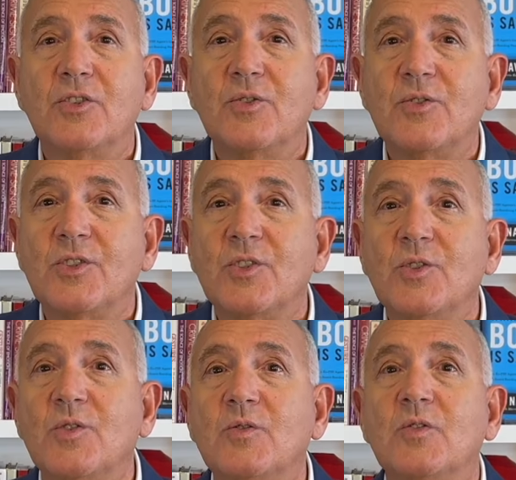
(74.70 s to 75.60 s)
too
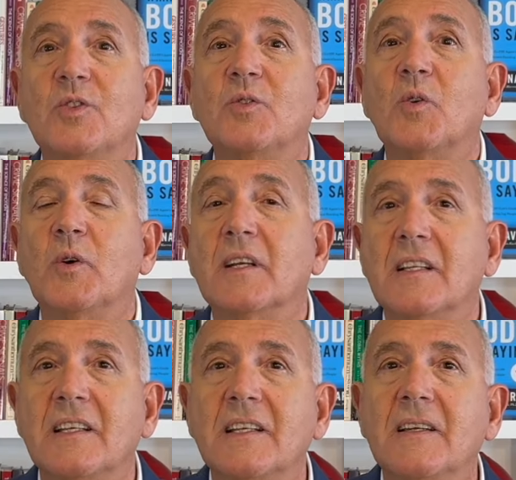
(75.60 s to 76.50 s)
soon, too
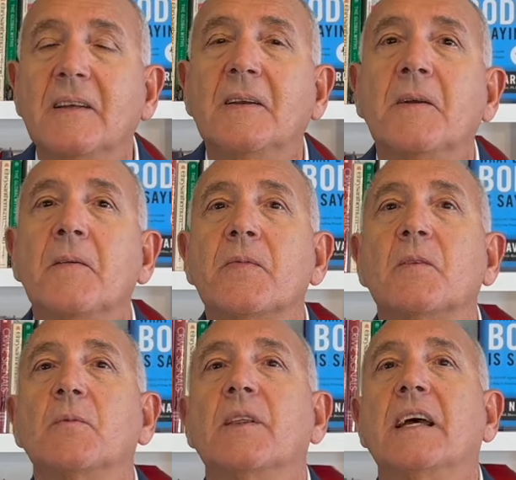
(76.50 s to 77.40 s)
quickly,
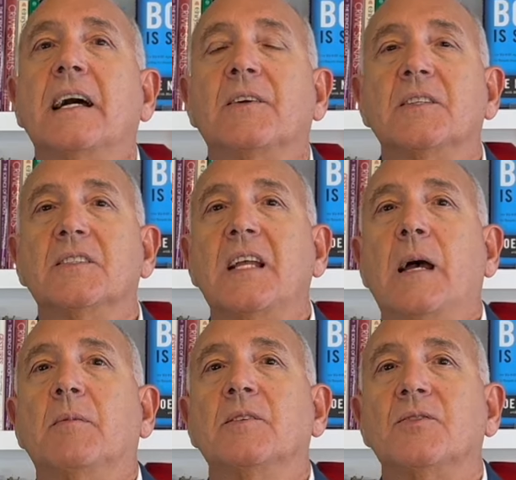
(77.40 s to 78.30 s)
without
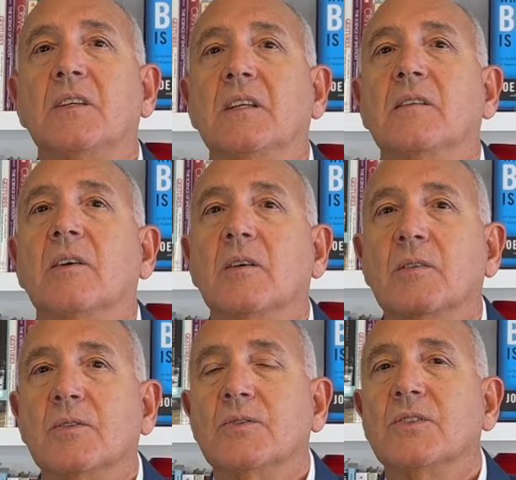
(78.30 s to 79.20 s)
establishing
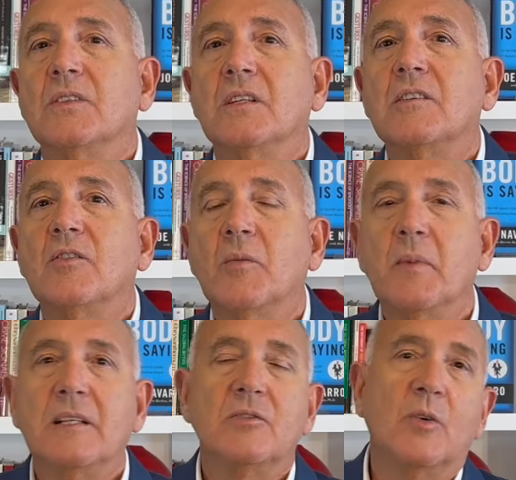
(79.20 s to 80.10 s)
those
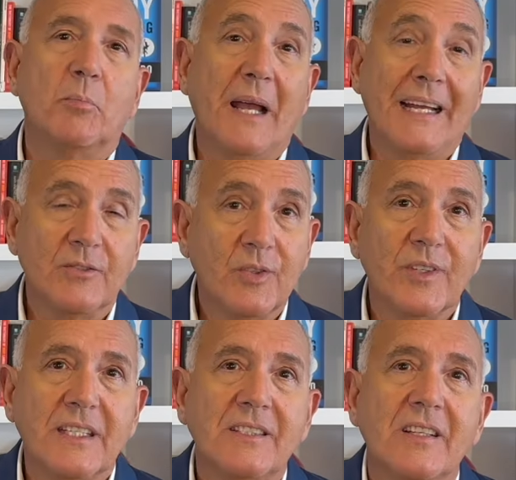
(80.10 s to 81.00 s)
incremental
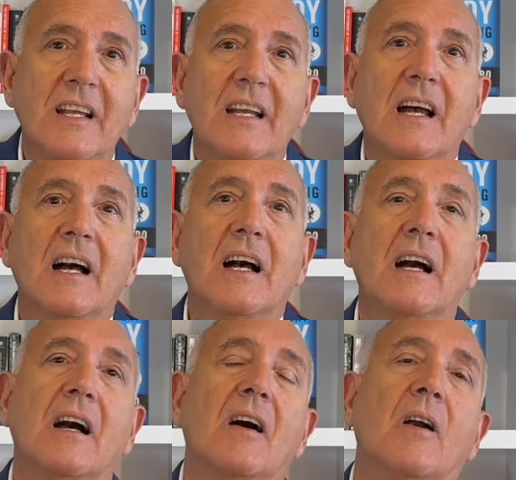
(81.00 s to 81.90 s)
boundaries,
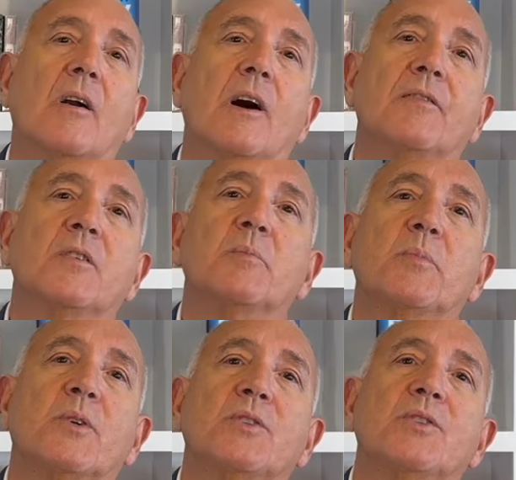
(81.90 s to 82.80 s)
uh, are often
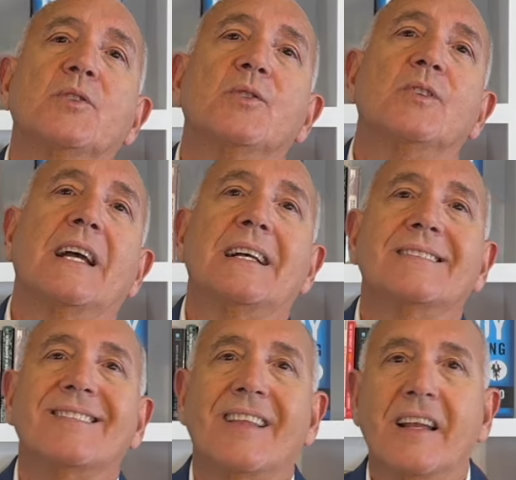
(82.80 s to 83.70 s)
pursued
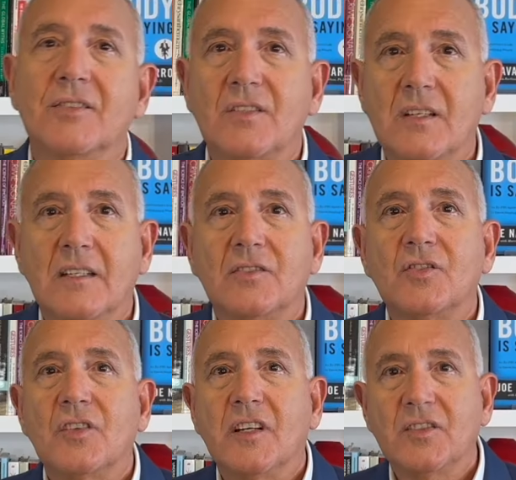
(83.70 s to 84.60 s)
as less
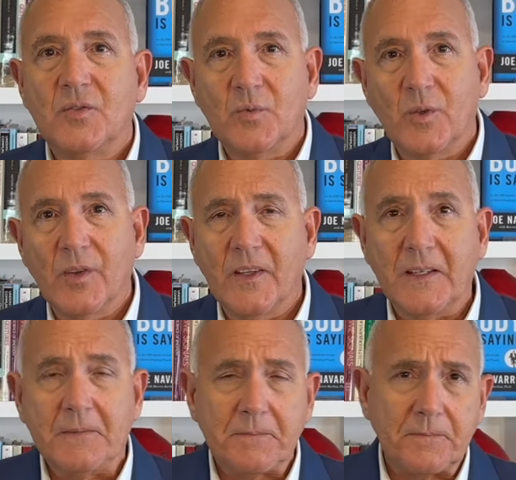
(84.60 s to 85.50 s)

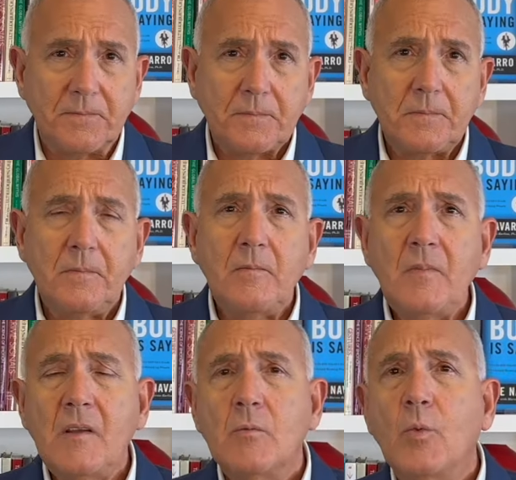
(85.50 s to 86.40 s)
trustworthy.
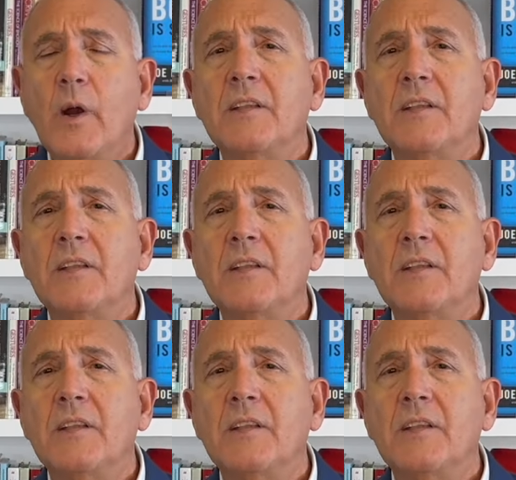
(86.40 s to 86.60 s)
When